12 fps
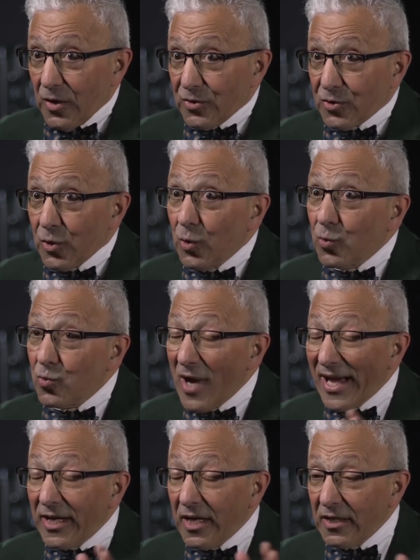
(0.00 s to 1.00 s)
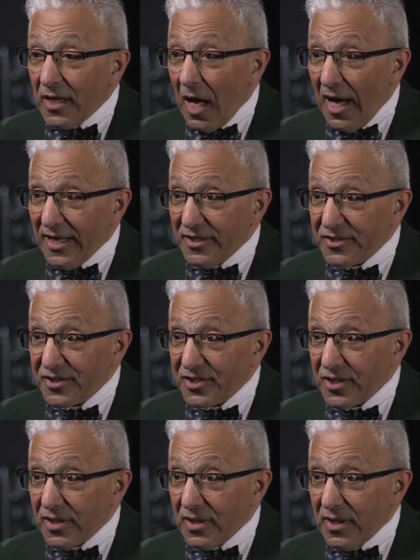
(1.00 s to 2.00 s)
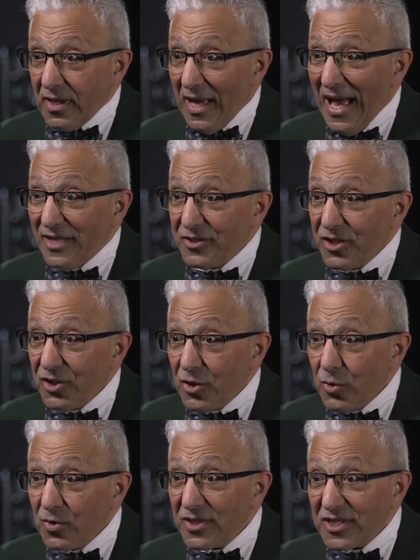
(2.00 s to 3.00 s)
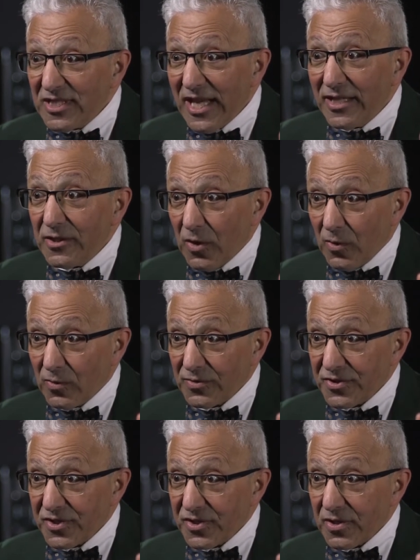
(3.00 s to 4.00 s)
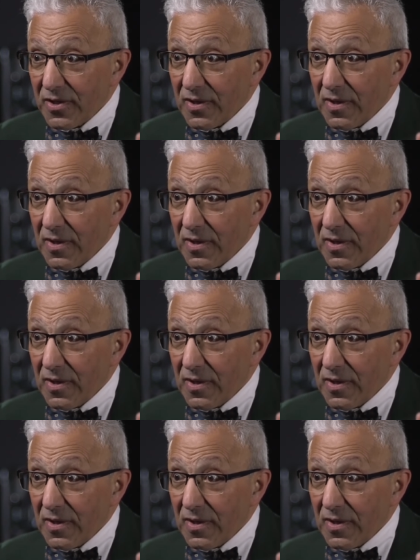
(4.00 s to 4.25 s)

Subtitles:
to recognize and to use signals